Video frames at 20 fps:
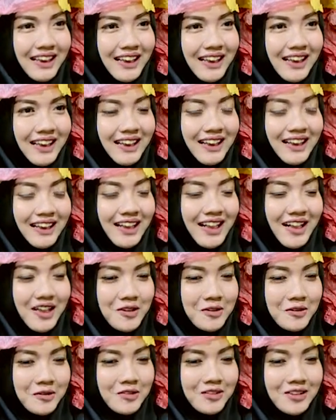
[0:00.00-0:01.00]
And
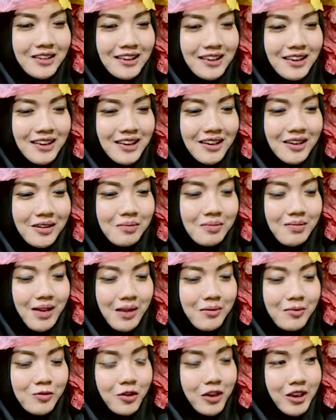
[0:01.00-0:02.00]
now
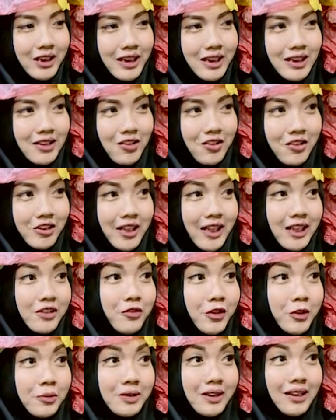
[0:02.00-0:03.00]
I'm working on
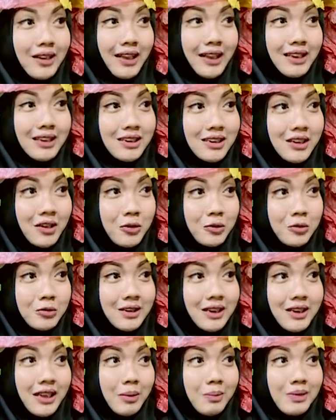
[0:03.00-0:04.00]
environmental NGO.
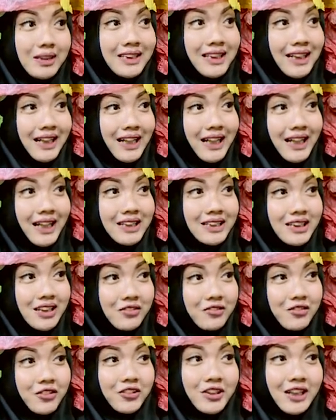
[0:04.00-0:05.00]
The name is
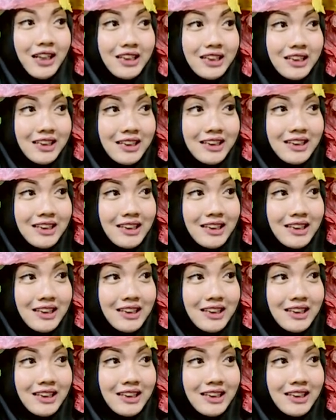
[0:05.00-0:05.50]
Greeneration Foundation.